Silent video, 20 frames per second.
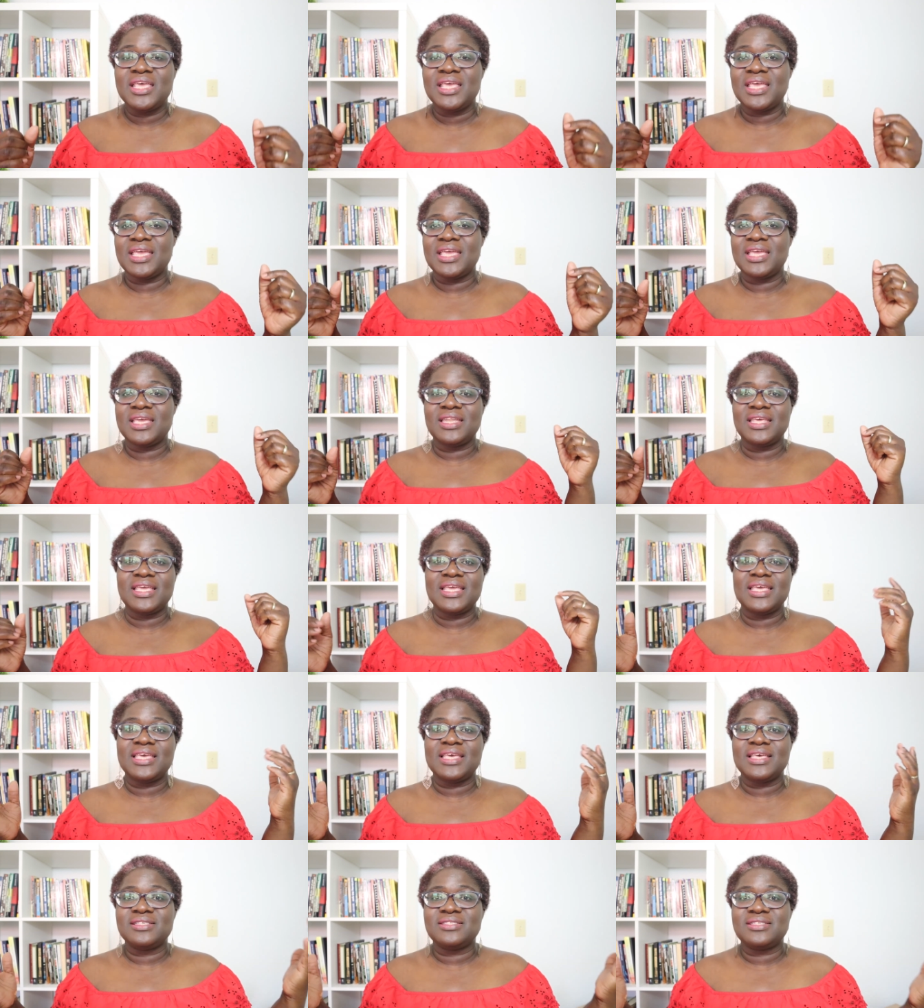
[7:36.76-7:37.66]
It
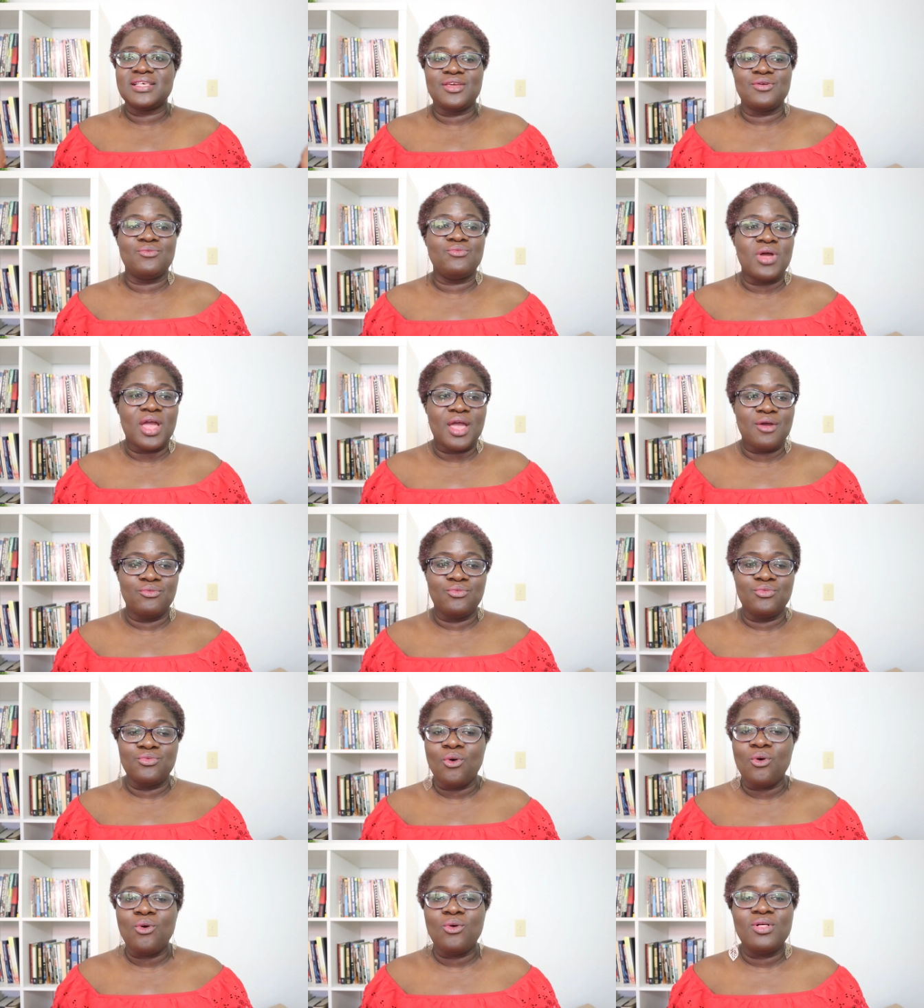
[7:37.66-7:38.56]
is a
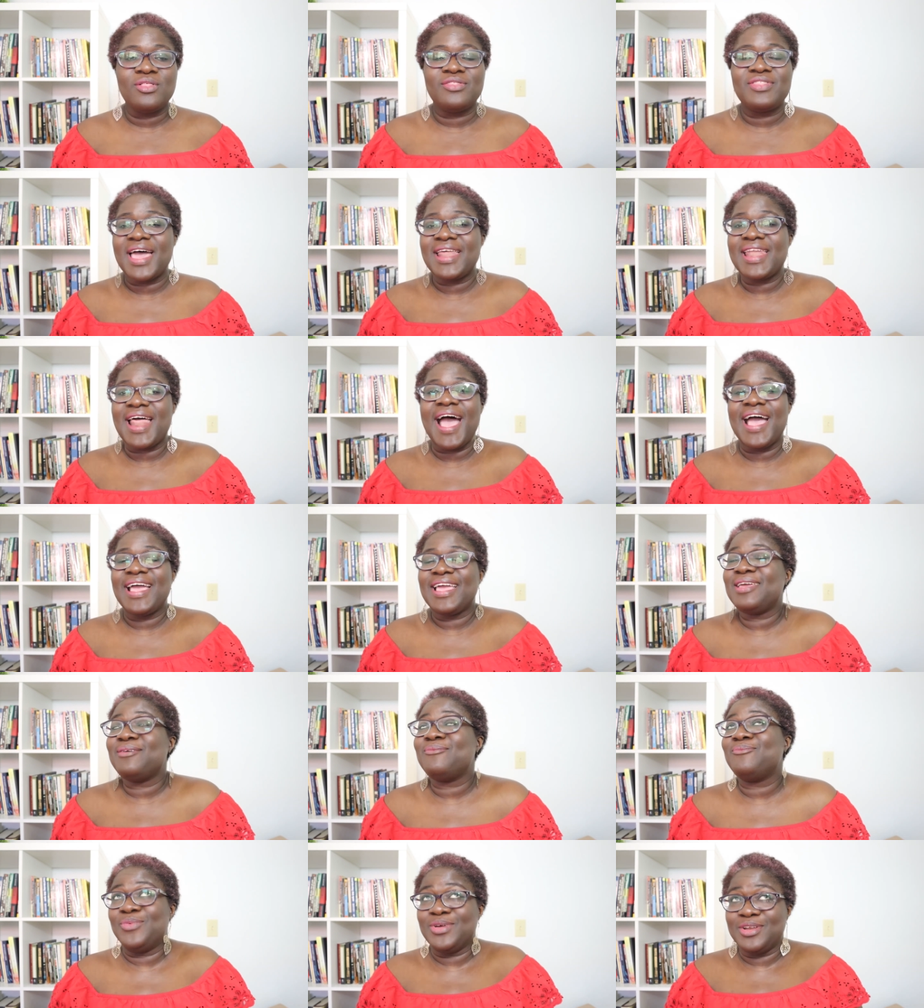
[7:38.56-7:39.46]
role that
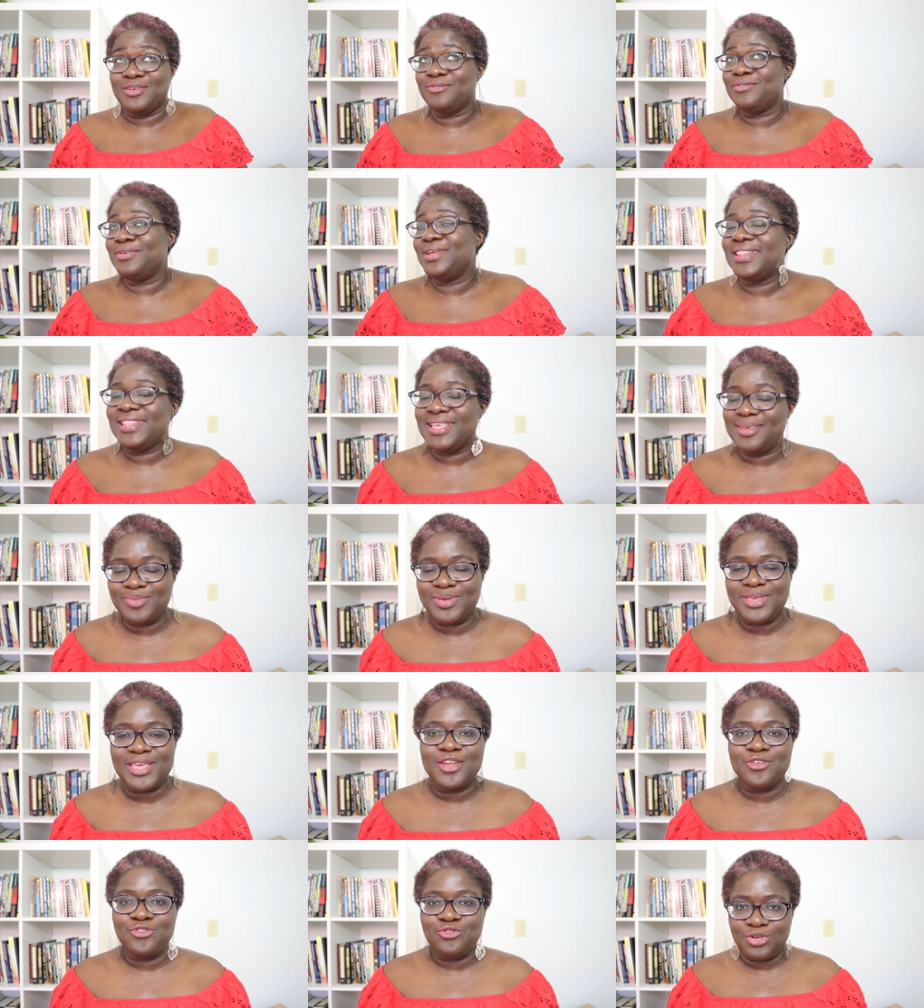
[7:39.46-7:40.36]
would really
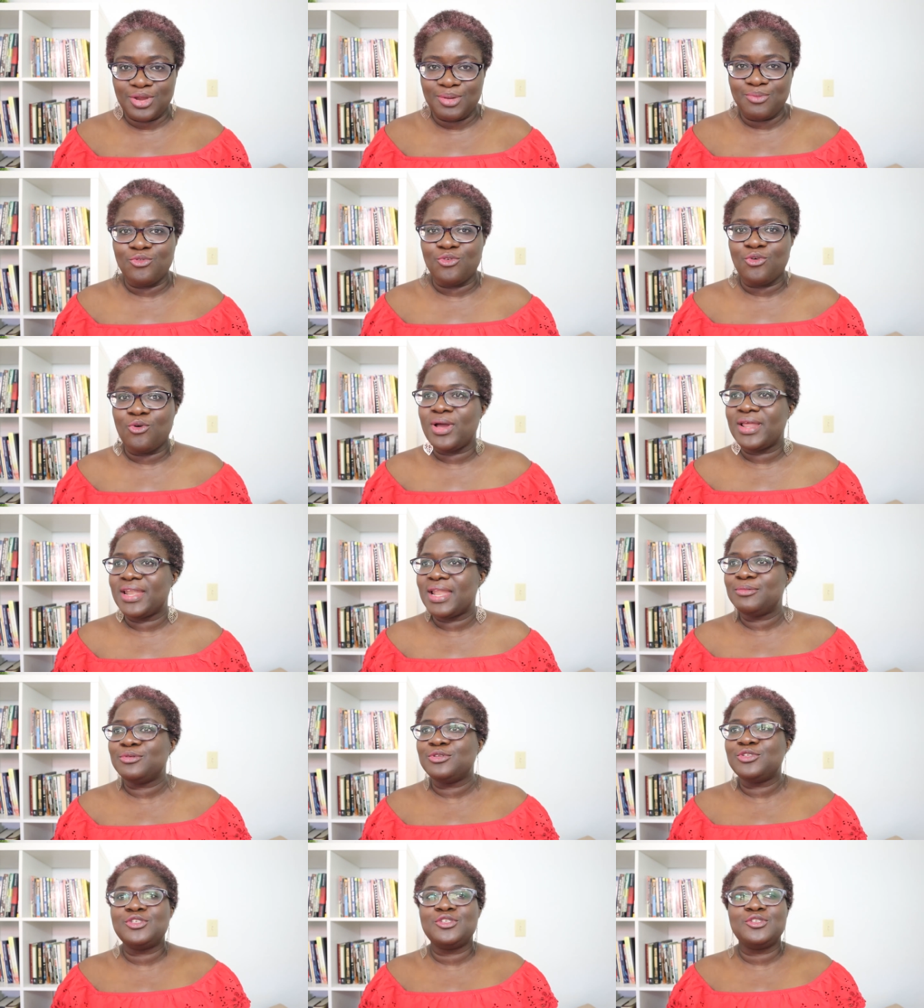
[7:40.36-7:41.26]
be a dream role, and
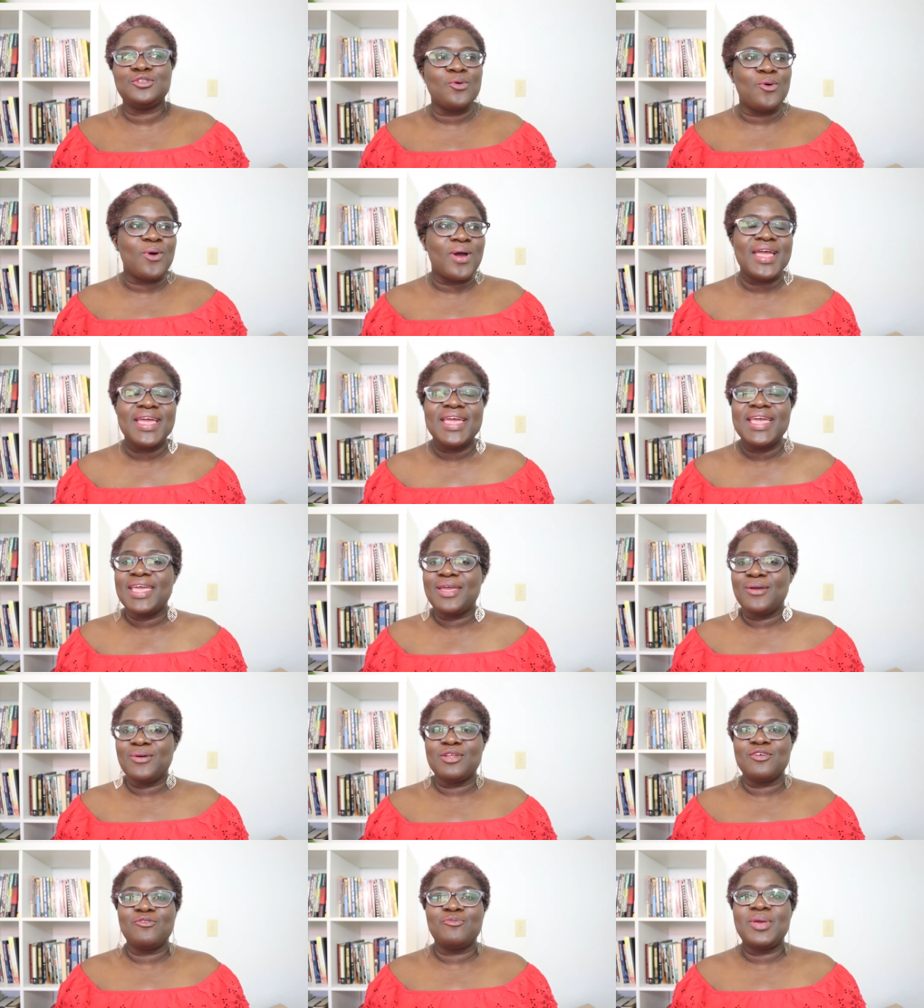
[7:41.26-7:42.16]
I'm sure
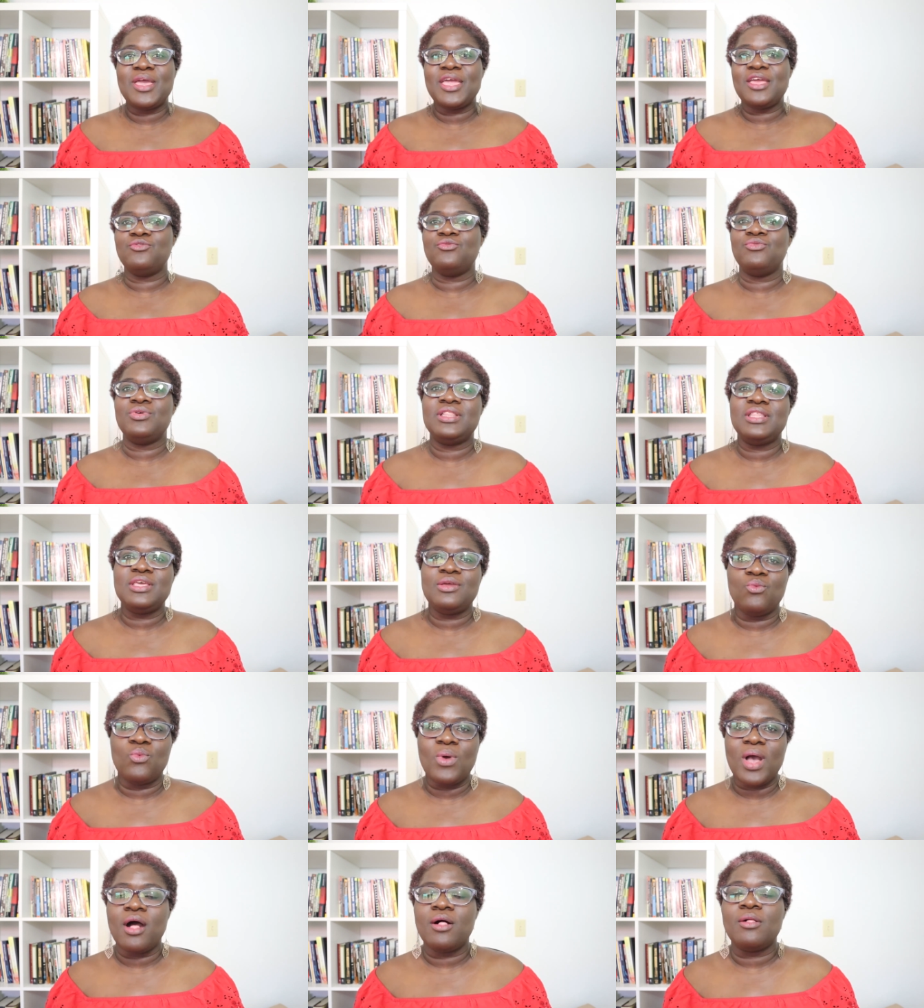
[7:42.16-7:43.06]
it would have paid really
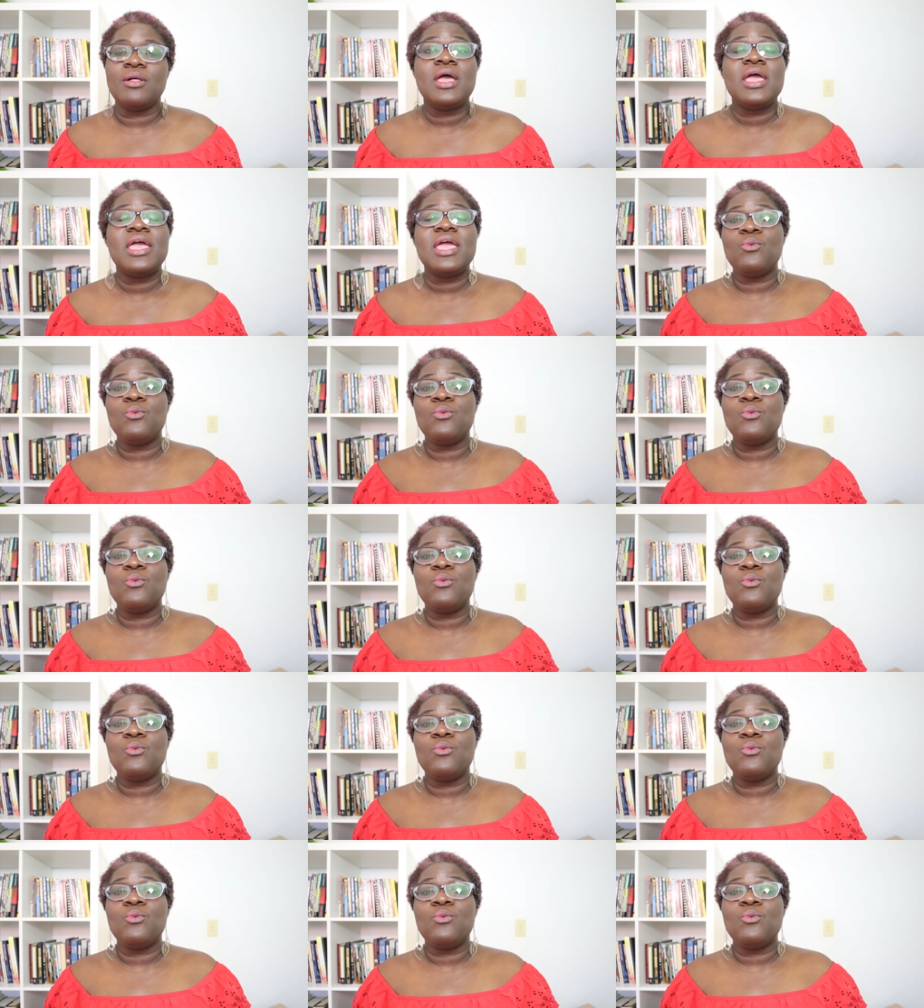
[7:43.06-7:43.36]
well.